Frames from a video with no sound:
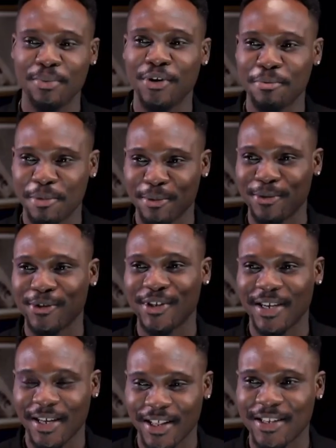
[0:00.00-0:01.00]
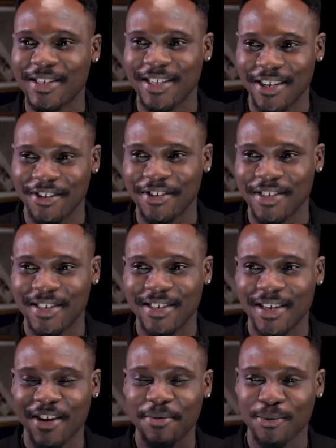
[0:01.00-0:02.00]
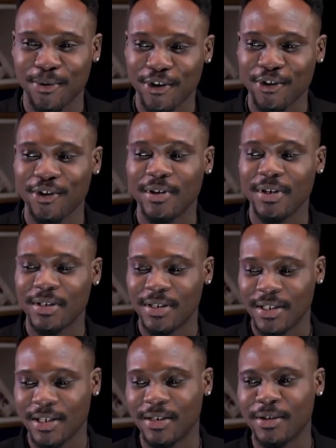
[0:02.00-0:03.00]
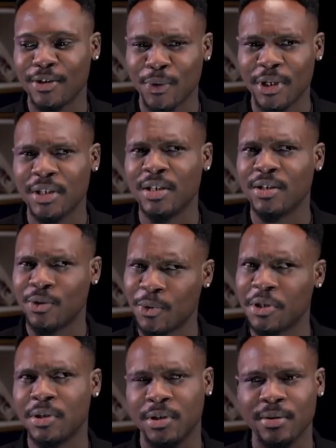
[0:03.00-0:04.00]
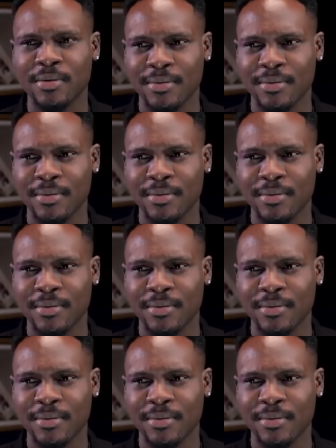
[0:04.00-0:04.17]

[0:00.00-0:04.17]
bring people together to hear it. I've been working on it since 2020.